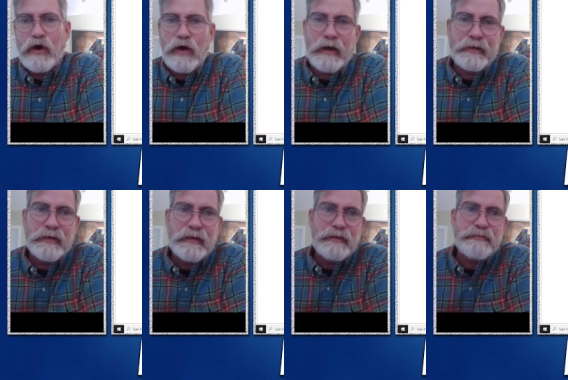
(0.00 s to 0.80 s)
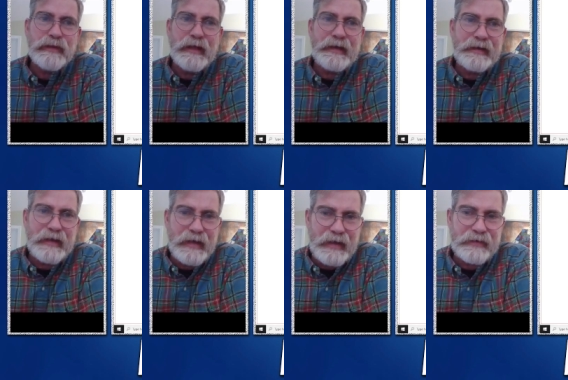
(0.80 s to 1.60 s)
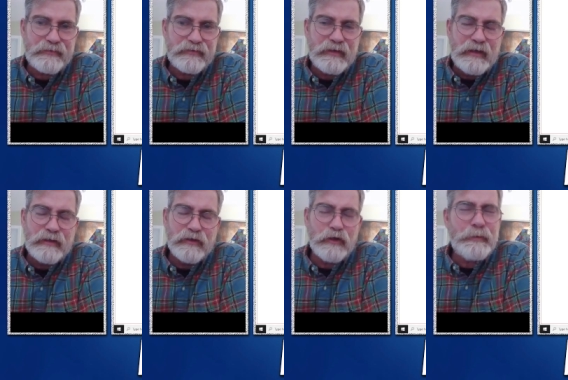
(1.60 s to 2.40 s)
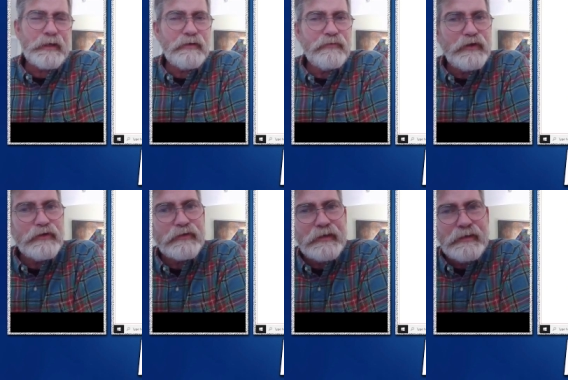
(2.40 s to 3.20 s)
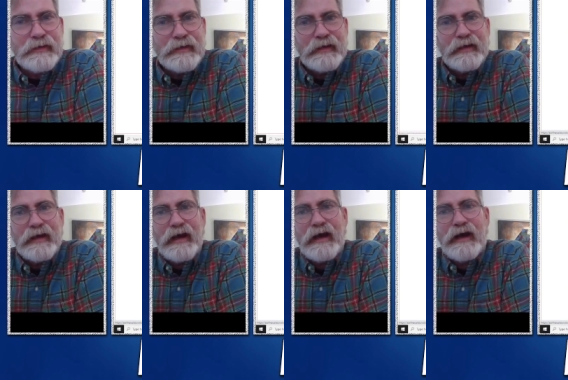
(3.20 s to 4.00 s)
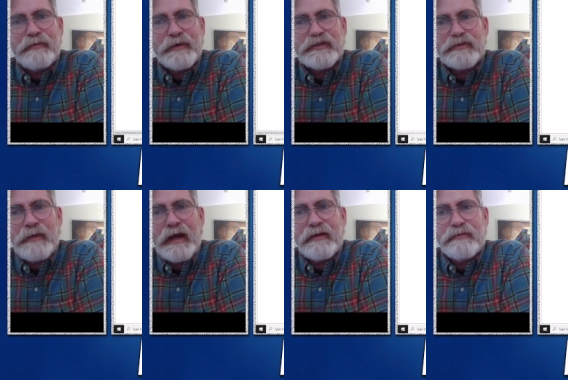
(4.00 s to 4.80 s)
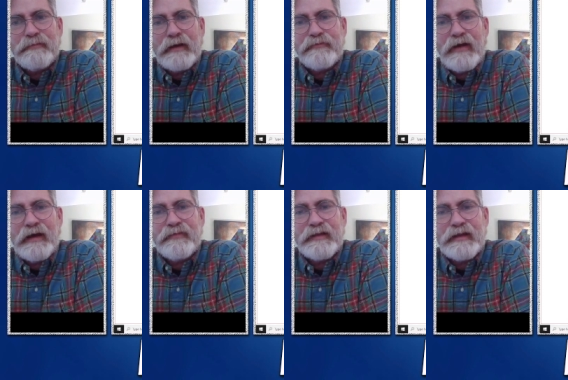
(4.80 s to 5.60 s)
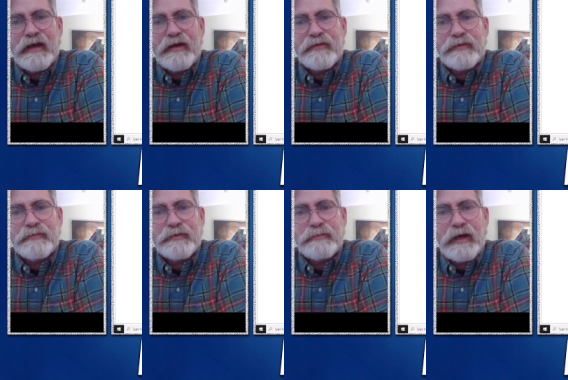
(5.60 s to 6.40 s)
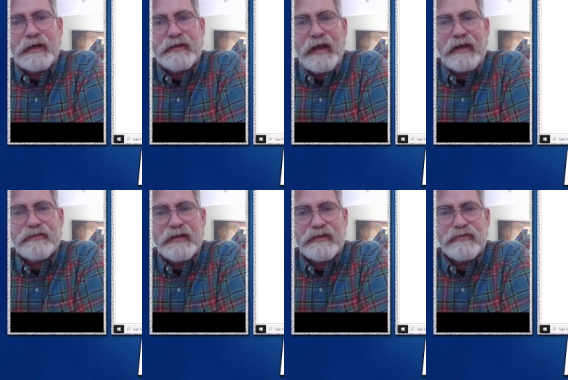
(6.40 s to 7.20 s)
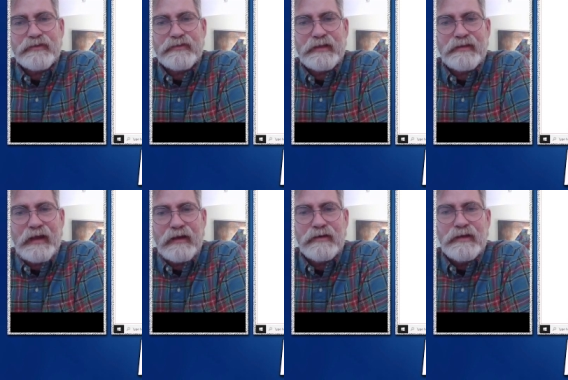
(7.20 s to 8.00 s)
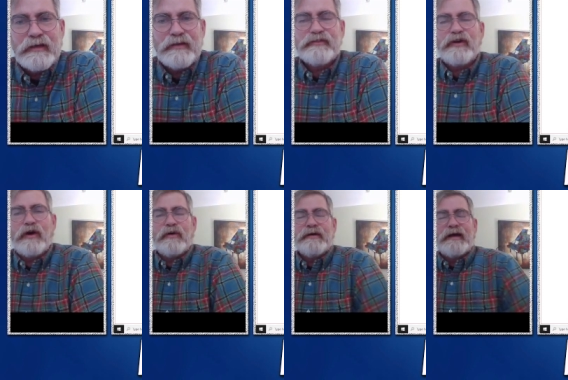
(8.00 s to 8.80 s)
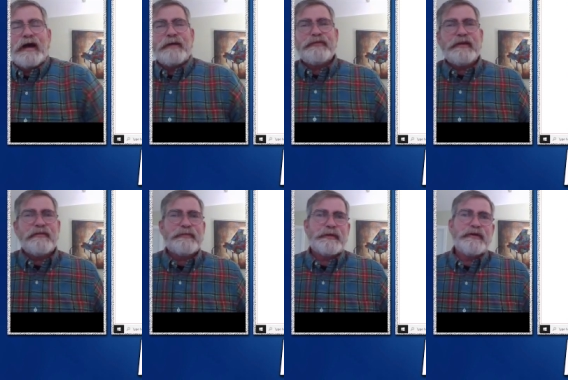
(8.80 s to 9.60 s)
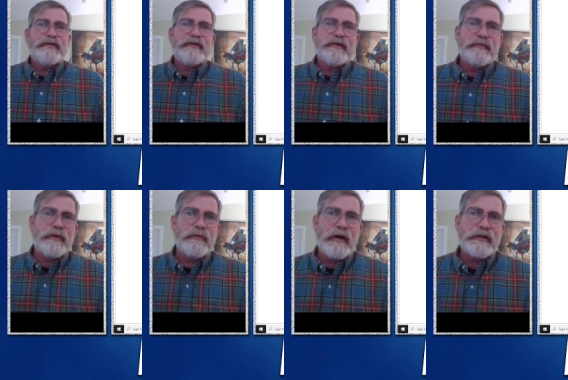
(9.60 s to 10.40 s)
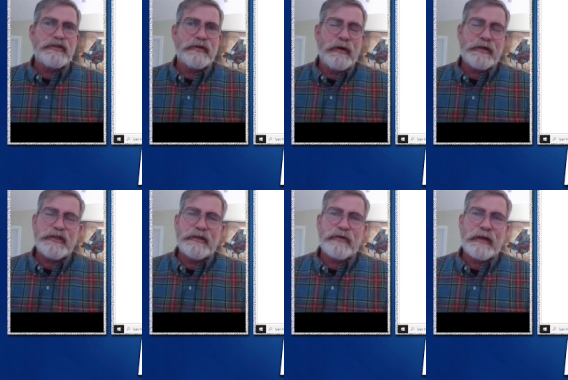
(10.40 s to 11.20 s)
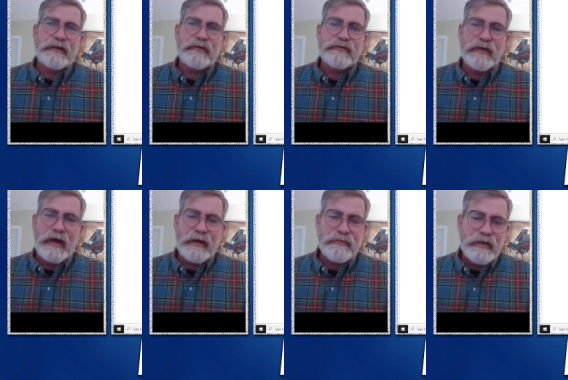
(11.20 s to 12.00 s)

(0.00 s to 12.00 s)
on Planet X. A little bit confusing, uh, but you might might find the, uh, the, the broadcast interesting there. So I'm Steve Benoon. We're watching. you're watching Israeli News Live.